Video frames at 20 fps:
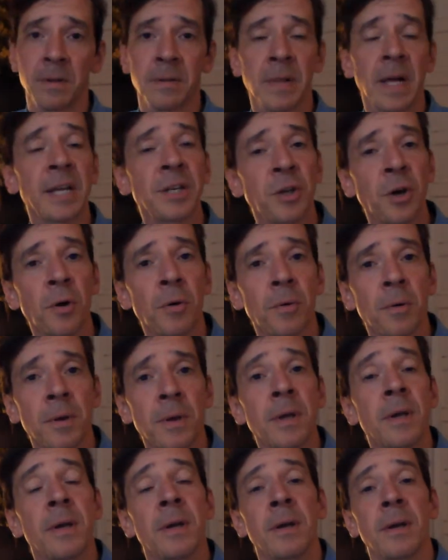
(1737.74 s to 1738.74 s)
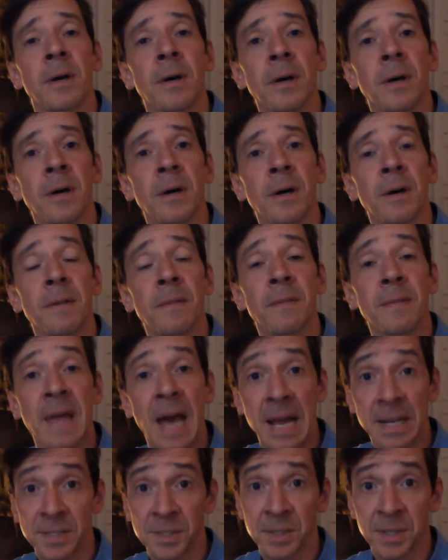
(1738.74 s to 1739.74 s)
I know
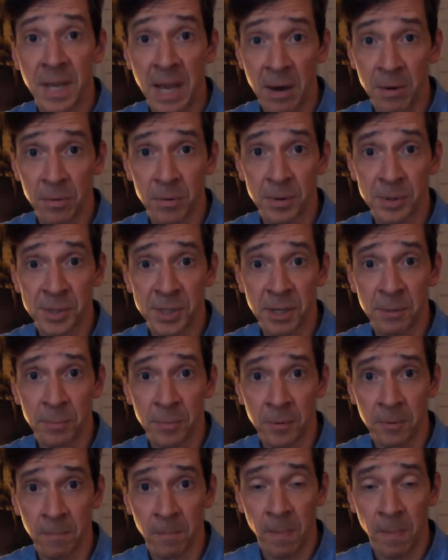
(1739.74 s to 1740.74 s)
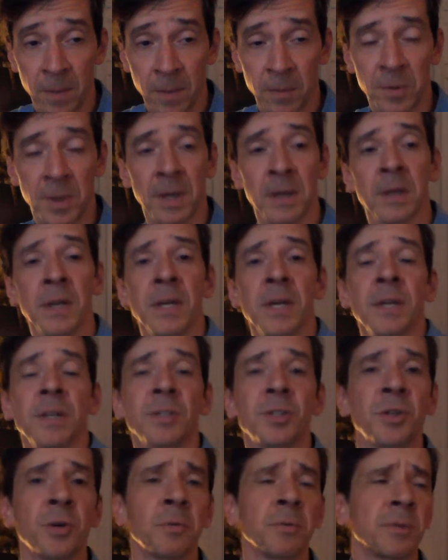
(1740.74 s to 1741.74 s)
that's a counterexample. Okay,
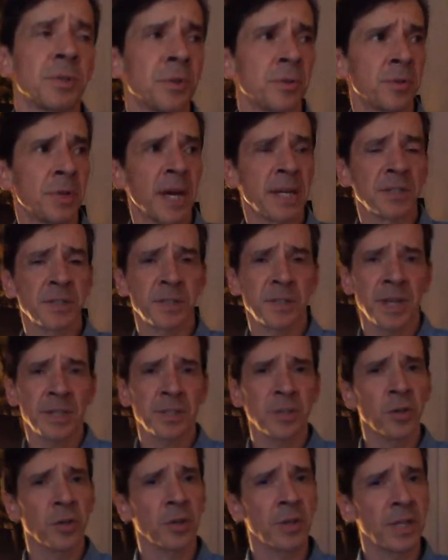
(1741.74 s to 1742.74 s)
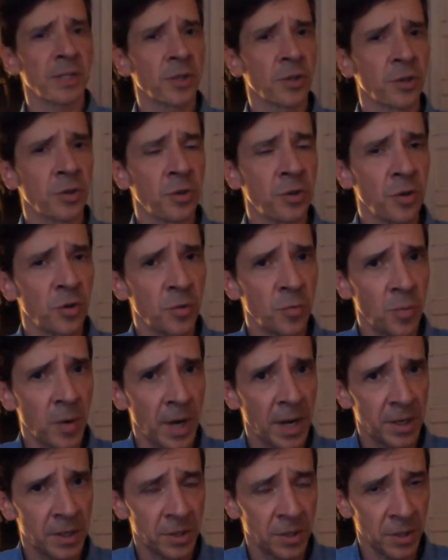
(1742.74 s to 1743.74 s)
so that's a good
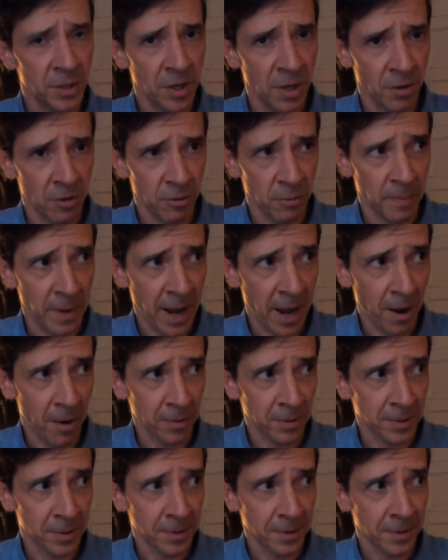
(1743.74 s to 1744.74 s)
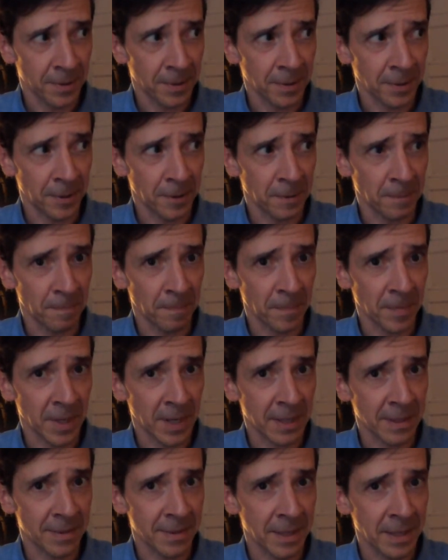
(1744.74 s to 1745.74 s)
way to go about, I
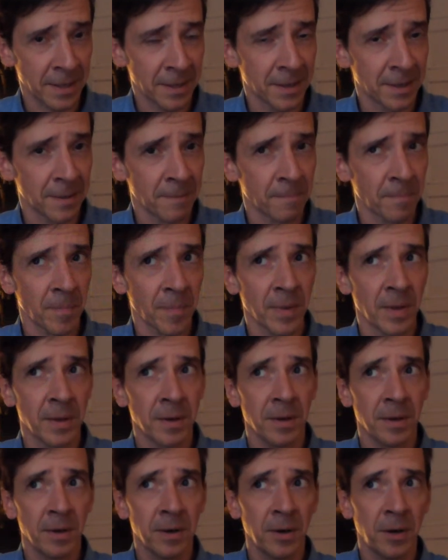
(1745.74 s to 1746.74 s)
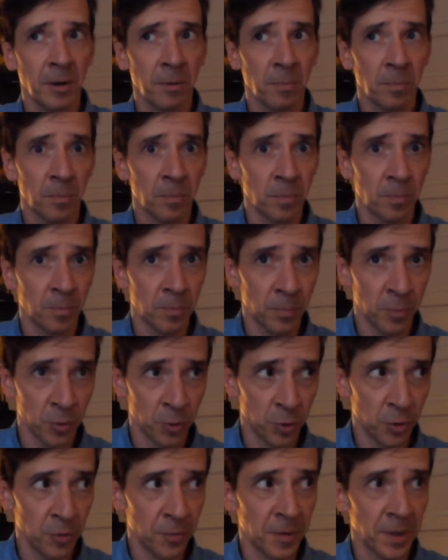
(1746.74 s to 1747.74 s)
think,
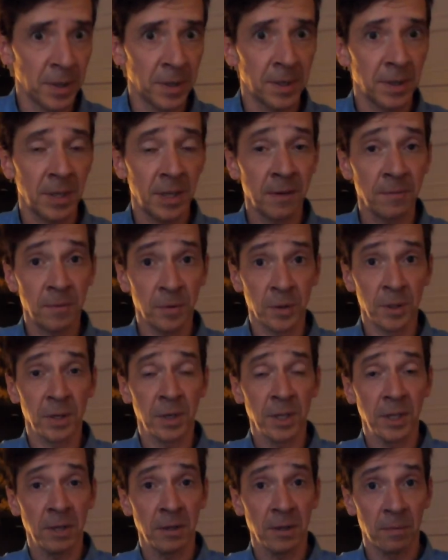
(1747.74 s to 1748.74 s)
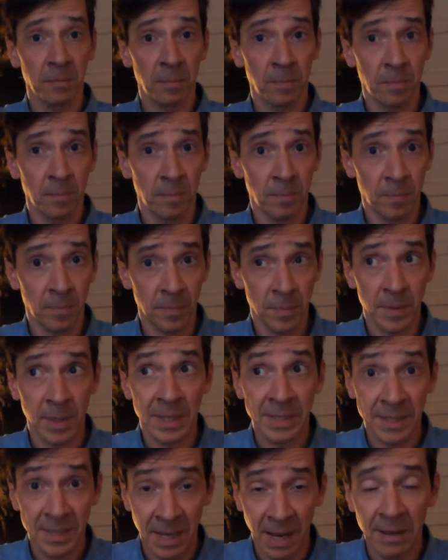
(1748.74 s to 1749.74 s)
proving invalidity,
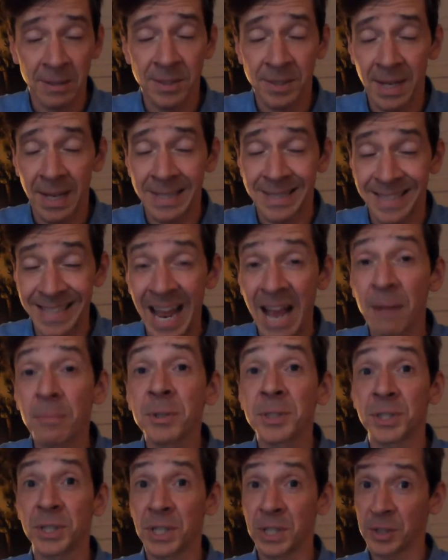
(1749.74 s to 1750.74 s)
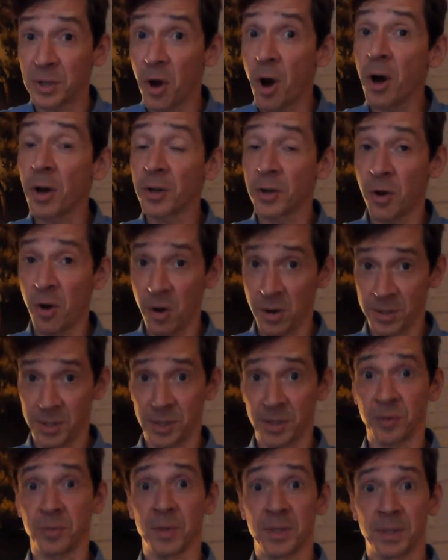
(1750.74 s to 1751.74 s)
establishing
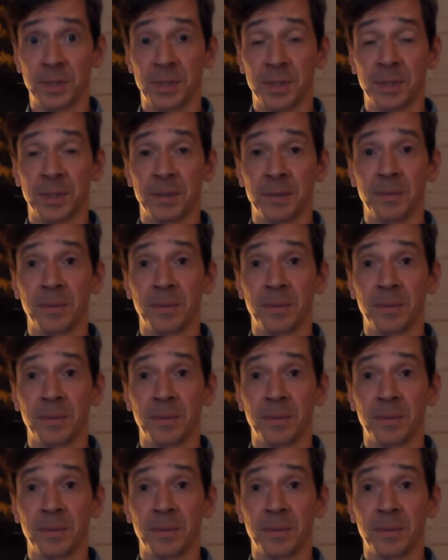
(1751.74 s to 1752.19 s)
non-consequence,